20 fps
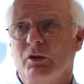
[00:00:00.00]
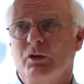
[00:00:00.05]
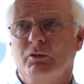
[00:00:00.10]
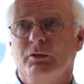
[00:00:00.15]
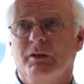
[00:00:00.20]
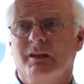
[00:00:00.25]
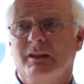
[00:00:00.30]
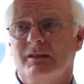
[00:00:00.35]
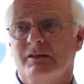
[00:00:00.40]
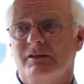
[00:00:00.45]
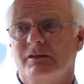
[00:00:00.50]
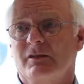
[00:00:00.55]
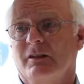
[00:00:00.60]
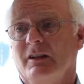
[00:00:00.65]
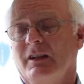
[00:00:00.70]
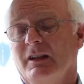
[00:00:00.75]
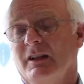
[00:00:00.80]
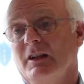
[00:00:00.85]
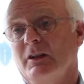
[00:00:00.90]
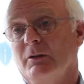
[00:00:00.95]
doing is
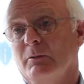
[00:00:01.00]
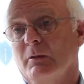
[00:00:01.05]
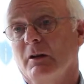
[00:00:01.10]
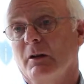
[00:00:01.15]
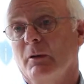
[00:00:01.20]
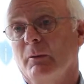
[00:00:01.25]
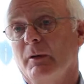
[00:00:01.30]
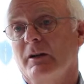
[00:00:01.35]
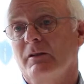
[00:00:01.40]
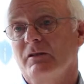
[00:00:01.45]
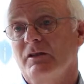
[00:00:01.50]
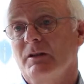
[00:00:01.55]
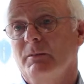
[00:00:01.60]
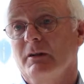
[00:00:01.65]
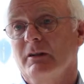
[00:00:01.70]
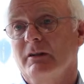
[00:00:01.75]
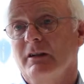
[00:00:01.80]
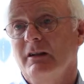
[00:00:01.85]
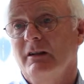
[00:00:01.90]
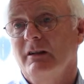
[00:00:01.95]
turning it into a low energy
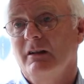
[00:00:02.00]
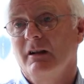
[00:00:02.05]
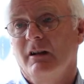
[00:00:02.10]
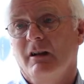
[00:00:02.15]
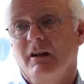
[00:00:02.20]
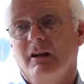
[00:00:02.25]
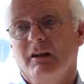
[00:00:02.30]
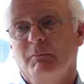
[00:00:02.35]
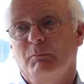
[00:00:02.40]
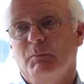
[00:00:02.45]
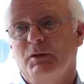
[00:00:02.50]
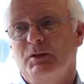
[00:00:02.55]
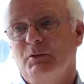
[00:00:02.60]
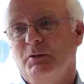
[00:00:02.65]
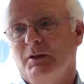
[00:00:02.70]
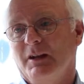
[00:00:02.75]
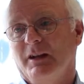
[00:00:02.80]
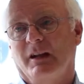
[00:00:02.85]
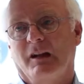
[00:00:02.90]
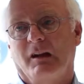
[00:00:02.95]
building, but
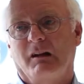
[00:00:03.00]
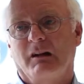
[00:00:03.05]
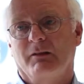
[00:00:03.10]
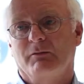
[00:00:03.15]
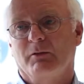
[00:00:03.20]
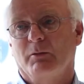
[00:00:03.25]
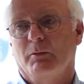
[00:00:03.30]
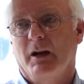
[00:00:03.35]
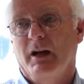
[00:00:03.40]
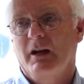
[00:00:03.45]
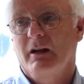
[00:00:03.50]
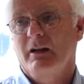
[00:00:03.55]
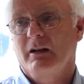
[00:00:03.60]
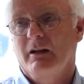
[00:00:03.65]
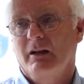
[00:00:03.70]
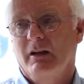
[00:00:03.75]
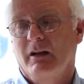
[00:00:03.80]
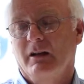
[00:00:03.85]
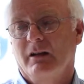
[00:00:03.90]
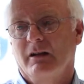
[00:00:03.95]
doing it in a clever way
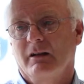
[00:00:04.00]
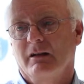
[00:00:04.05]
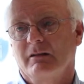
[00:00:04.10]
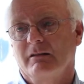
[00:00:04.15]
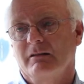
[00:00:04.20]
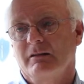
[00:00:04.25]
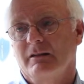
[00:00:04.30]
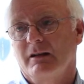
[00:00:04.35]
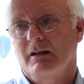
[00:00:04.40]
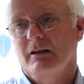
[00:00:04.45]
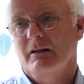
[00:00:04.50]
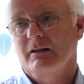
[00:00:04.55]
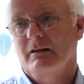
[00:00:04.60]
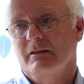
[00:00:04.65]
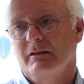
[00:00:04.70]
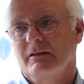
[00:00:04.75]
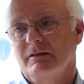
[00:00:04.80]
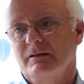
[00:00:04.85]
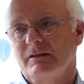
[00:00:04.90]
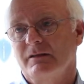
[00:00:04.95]
and
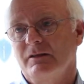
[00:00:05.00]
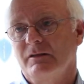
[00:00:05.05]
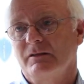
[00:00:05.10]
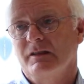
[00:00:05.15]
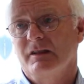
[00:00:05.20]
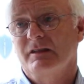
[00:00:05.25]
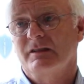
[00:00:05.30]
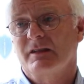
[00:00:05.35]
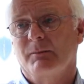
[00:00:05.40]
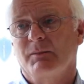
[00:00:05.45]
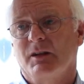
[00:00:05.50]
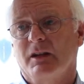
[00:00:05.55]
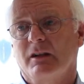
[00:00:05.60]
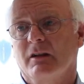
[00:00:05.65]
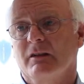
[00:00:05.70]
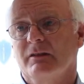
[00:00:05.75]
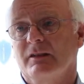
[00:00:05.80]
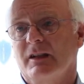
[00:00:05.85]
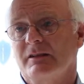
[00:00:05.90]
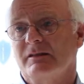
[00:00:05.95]
uh, using something
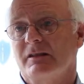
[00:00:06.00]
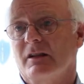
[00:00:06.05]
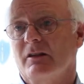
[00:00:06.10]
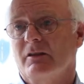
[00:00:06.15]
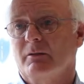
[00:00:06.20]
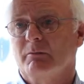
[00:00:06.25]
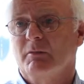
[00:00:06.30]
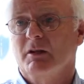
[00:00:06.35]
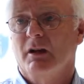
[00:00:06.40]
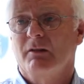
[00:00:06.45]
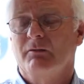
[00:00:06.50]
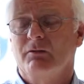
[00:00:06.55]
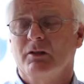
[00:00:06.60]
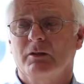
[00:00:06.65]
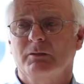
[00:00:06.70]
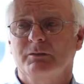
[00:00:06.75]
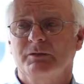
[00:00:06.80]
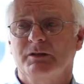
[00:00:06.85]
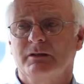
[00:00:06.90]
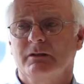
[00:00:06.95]
called nested thermal
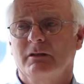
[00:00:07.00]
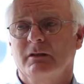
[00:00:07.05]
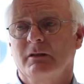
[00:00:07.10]
envelopes.